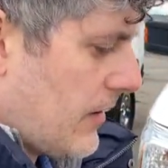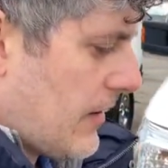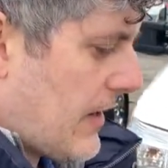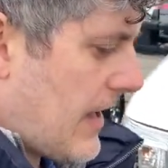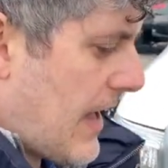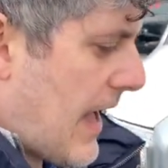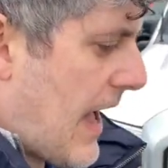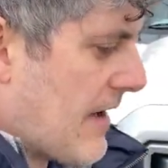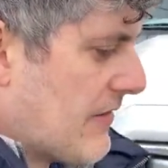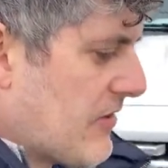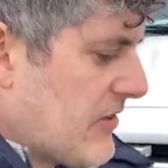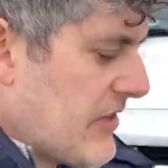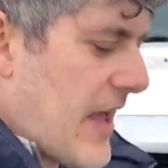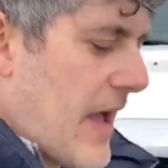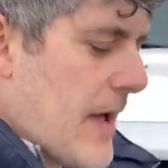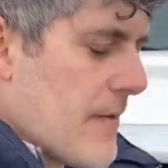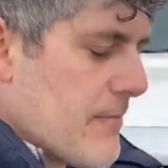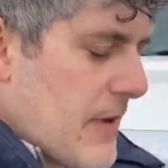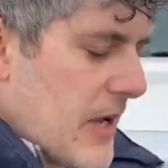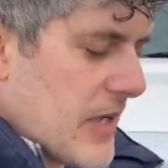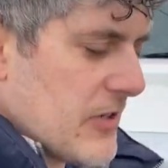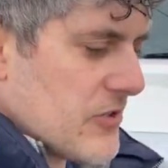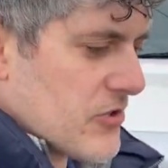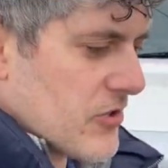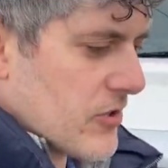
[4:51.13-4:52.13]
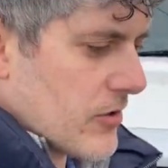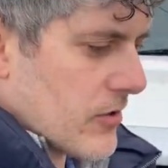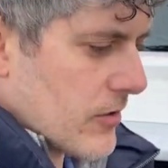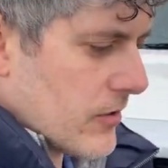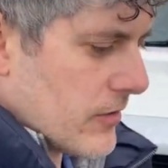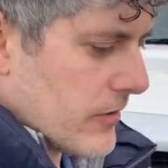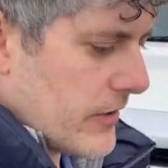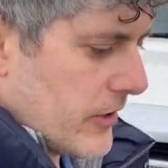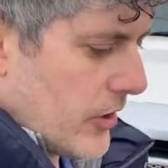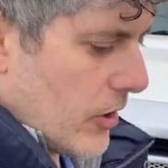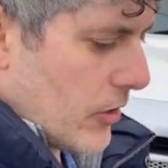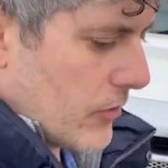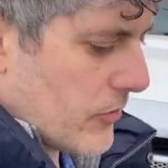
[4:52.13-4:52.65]
having that major,
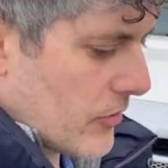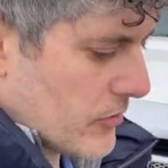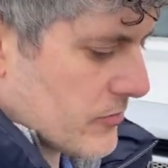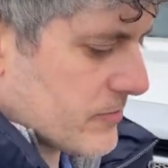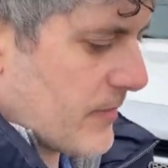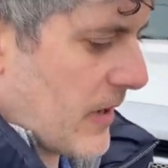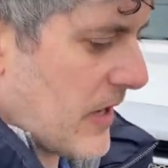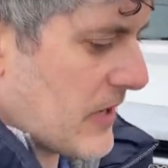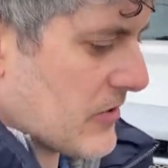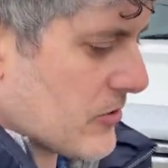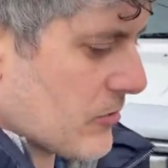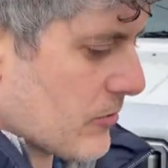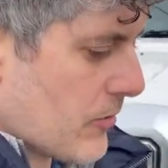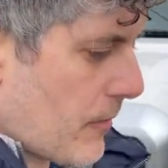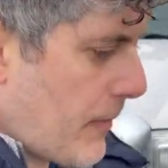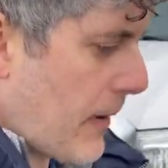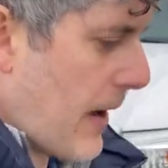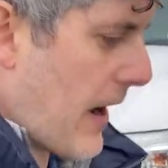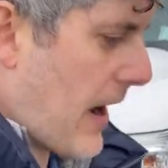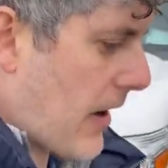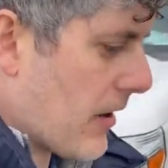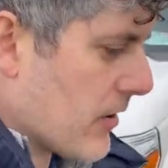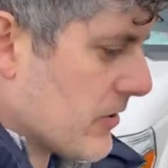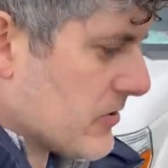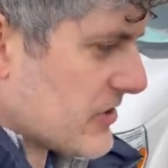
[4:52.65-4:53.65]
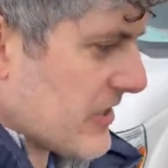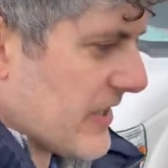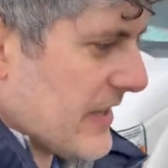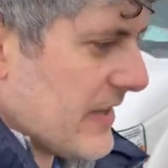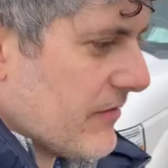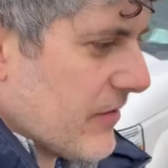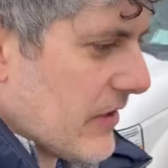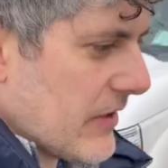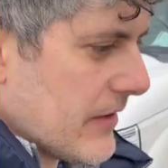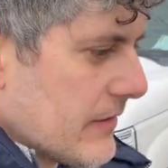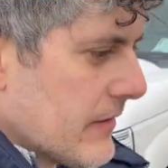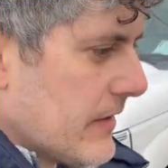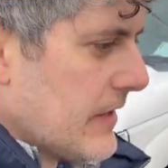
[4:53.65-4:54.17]
those major repairs.
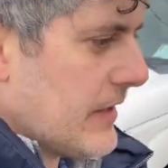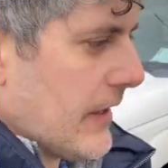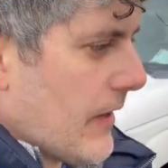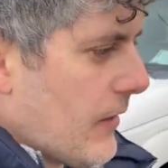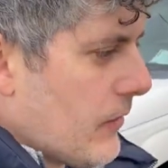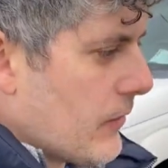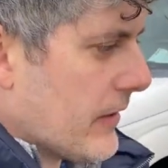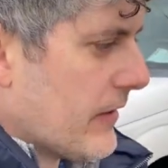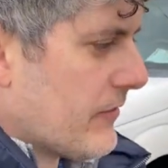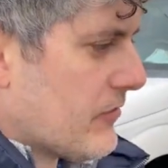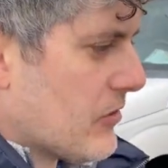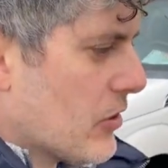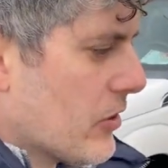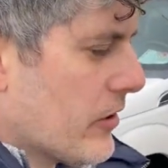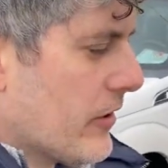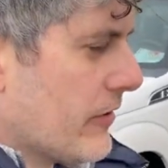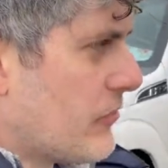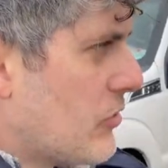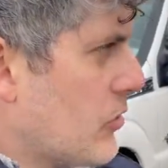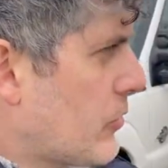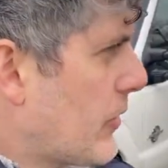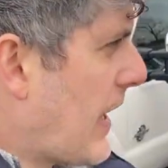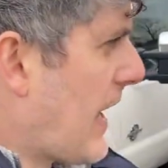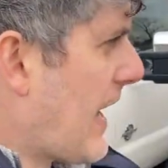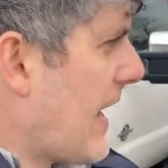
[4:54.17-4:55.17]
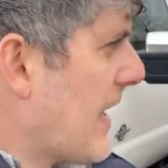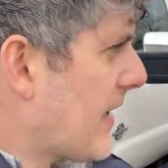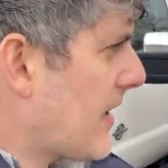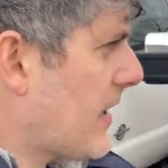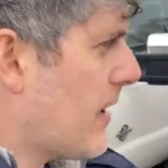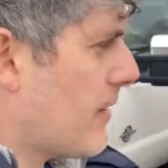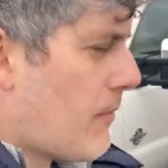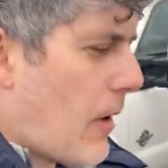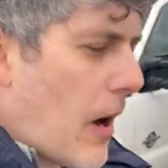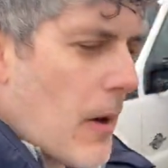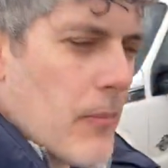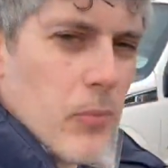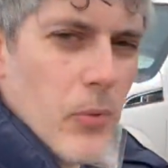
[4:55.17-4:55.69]
Even, if you can't
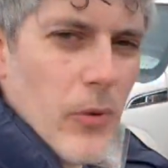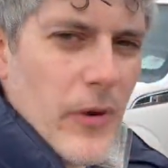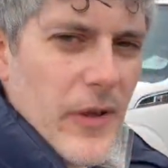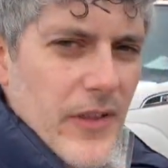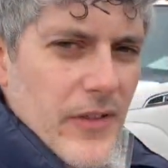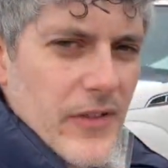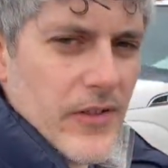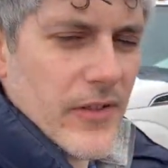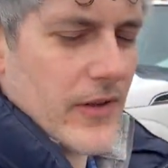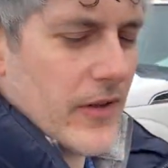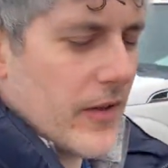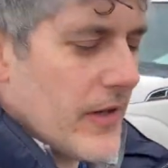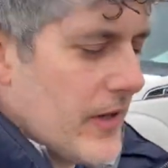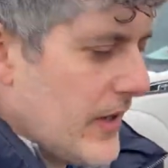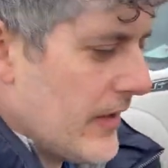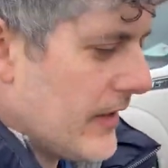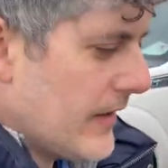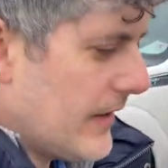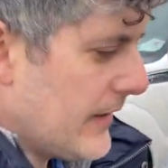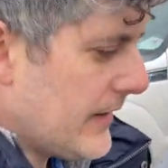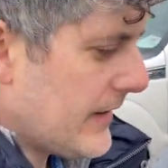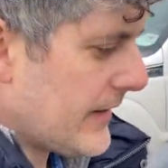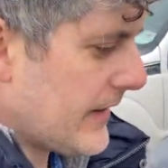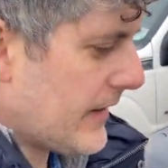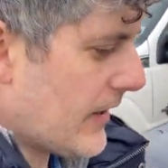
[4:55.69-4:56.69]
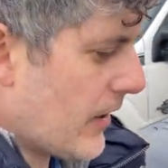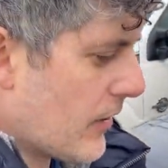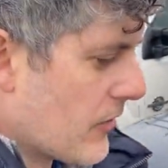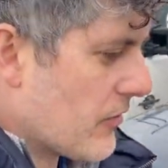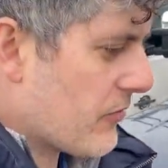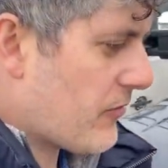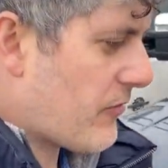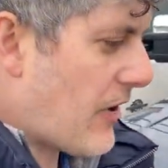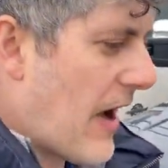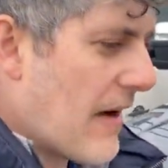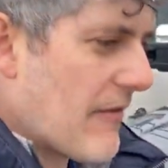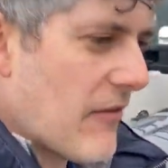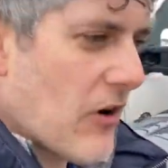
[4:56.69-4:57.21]
come up with, the
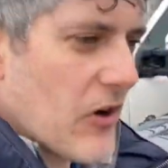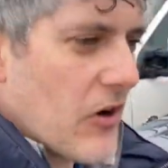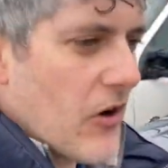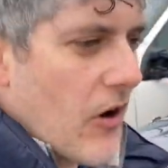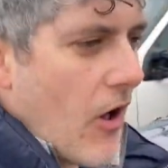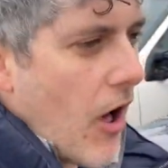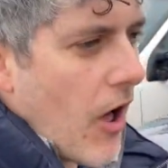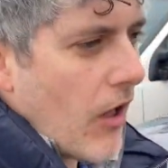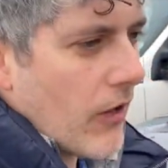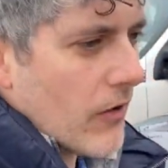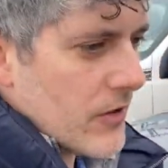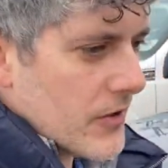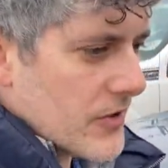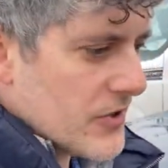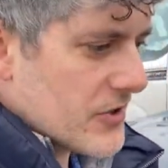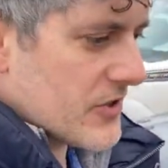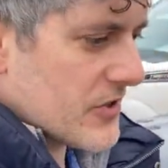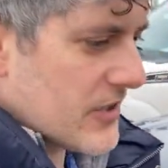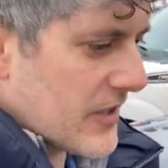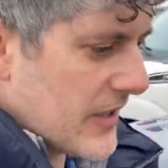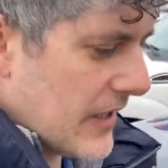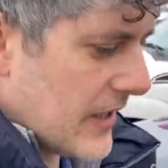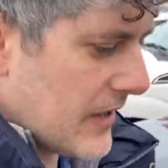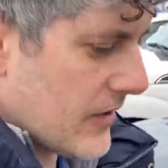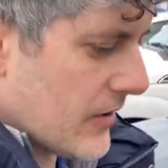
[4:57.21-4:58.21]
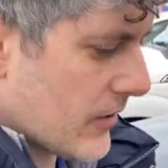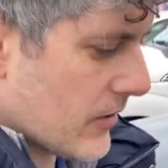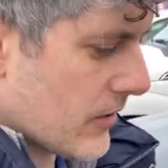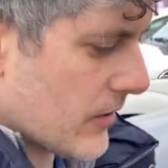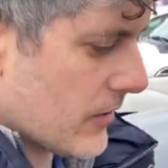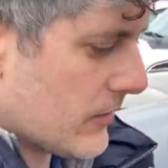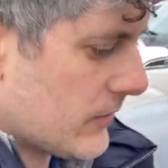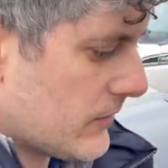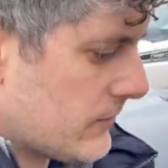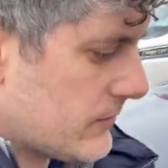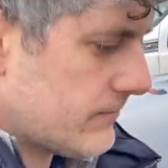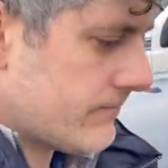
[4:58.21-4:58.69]
$500 to get your,